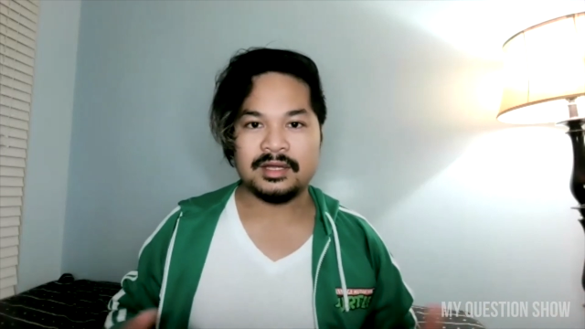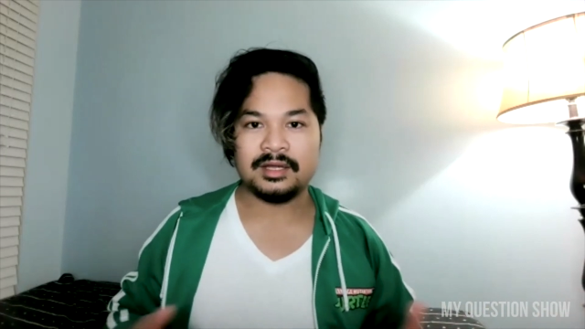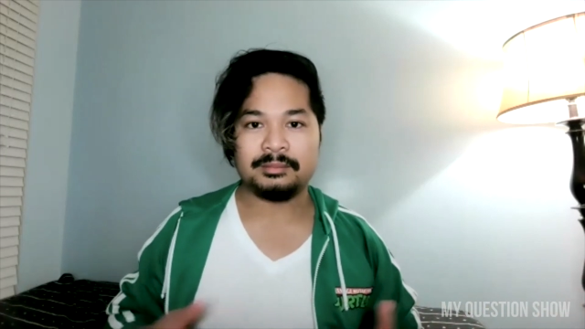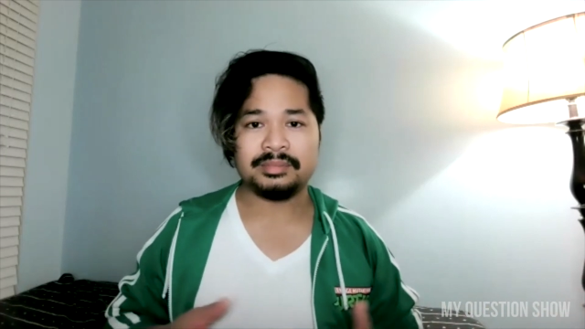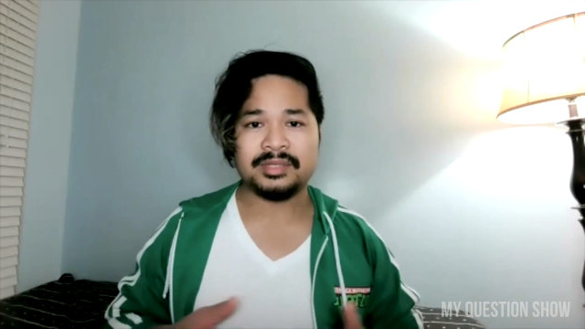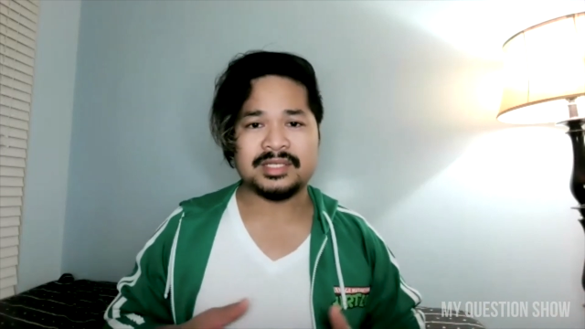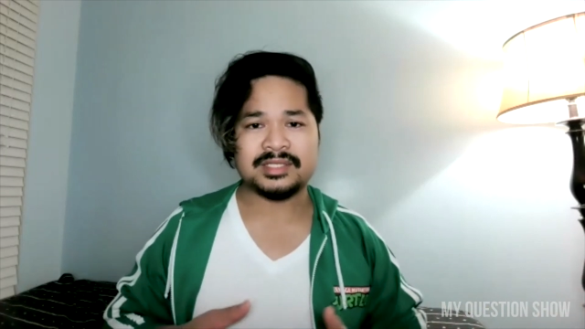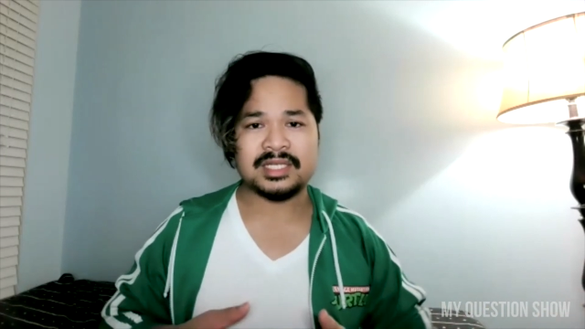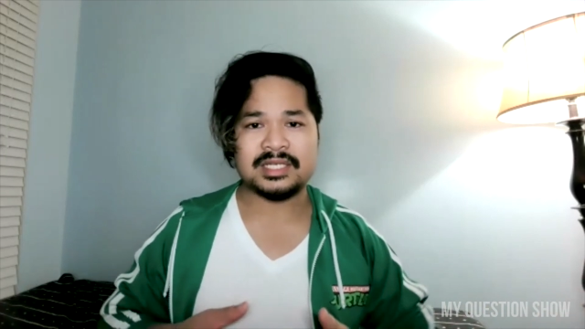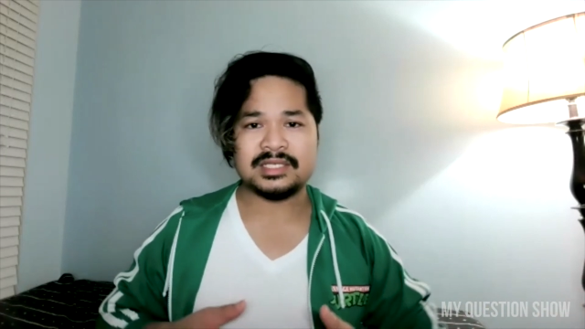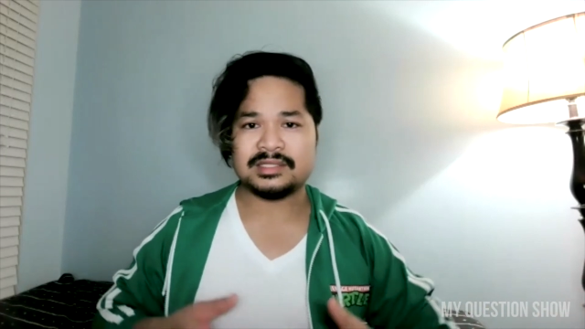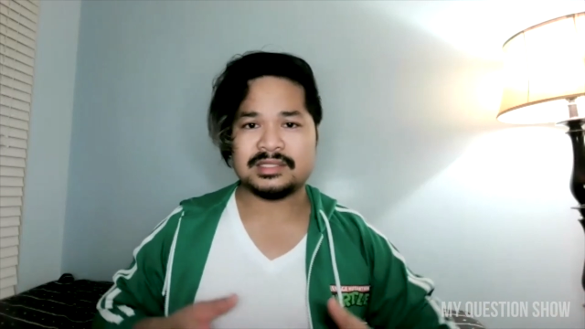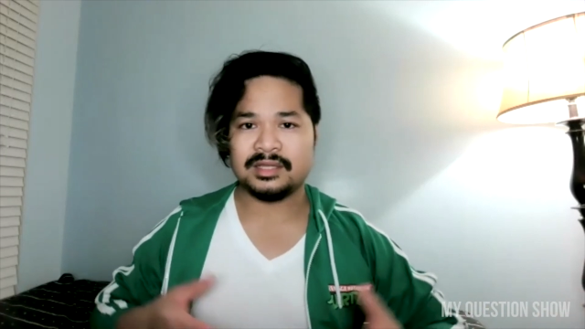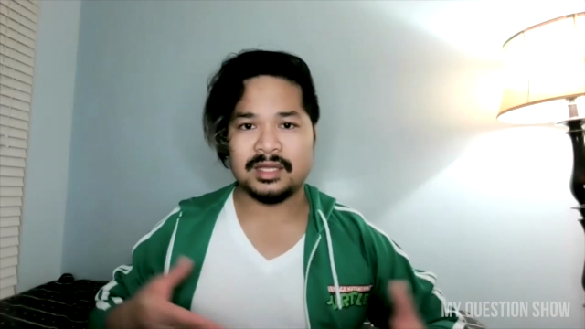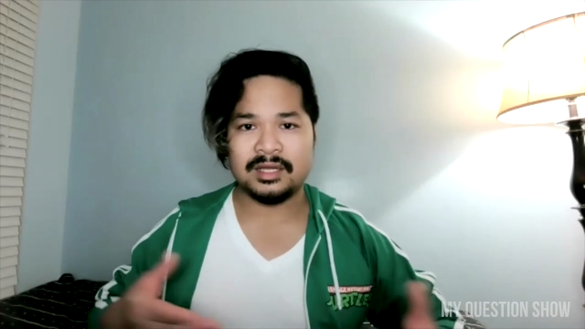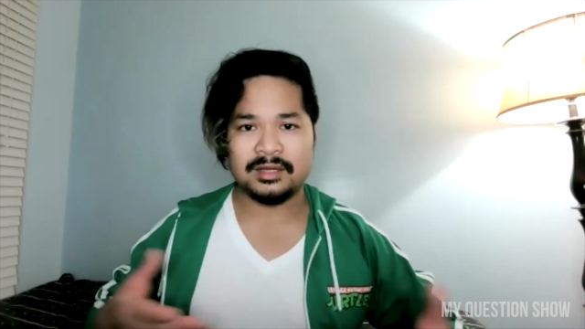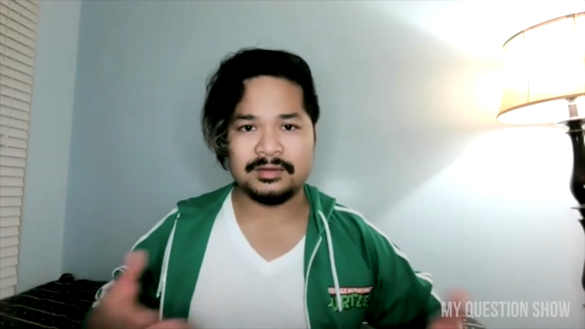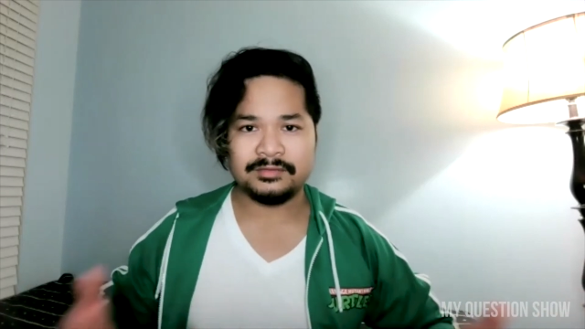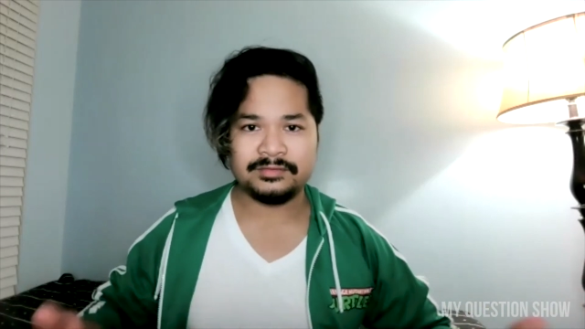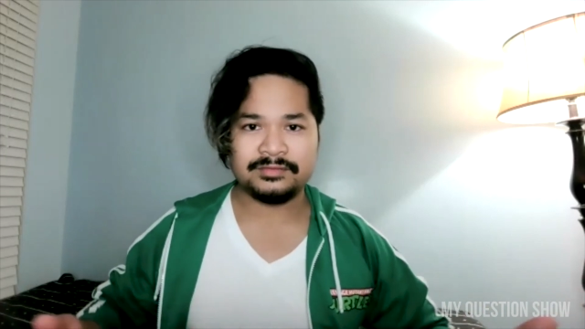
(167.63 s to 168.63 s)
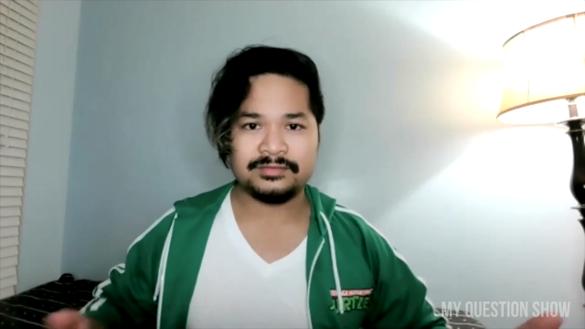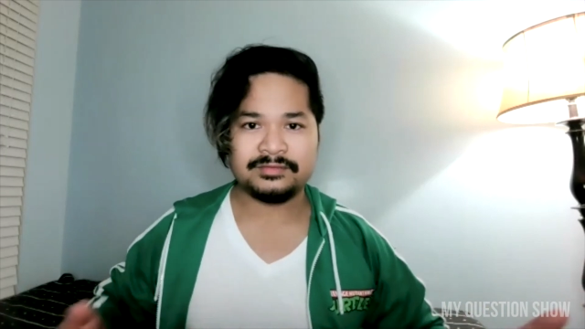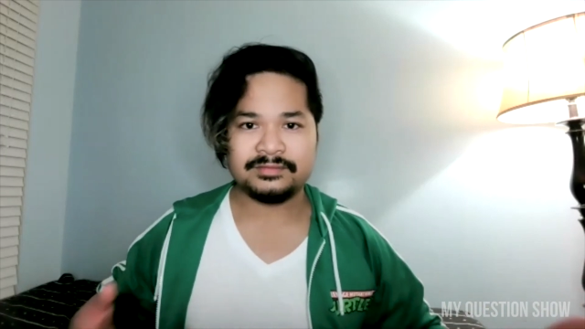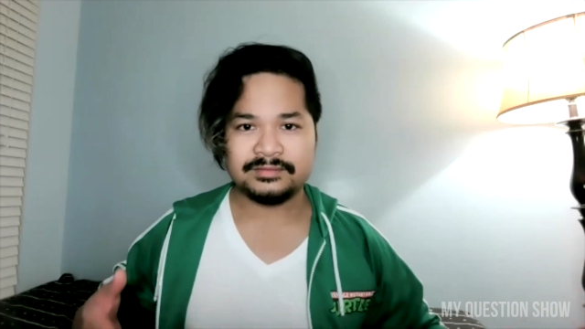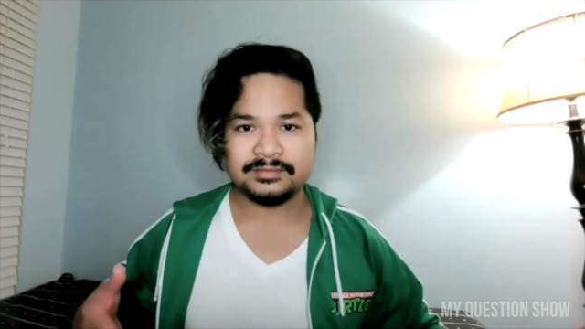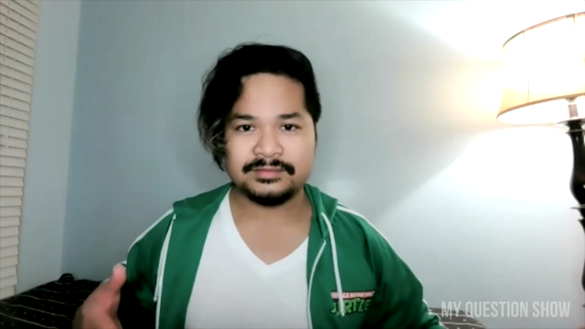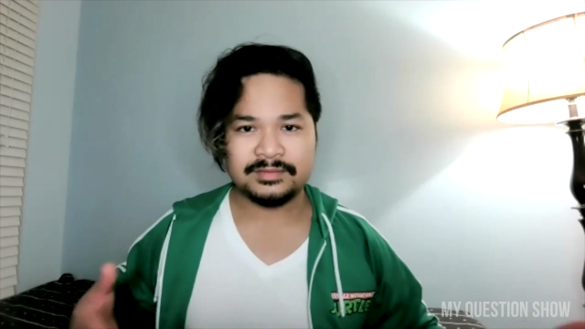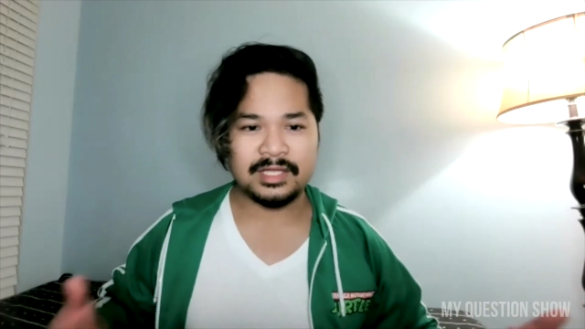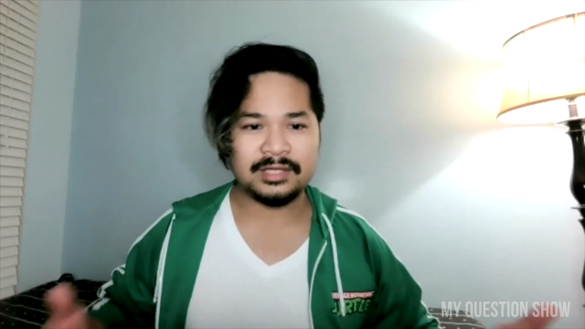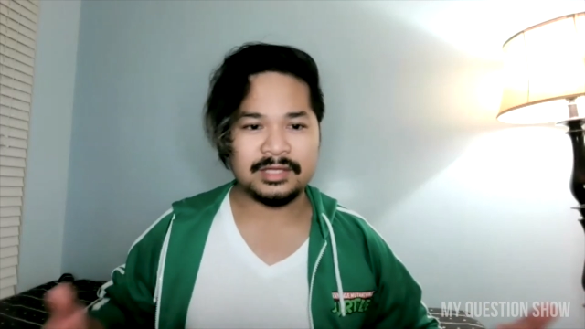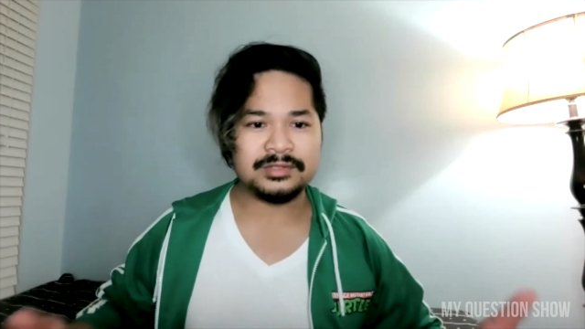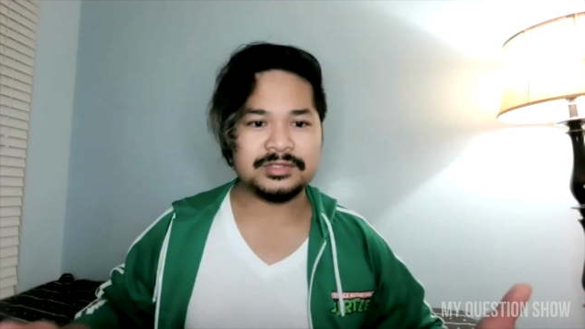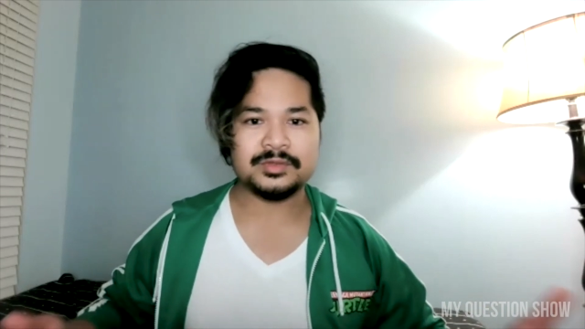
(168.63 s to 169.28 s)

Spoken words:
Plus, I just love telling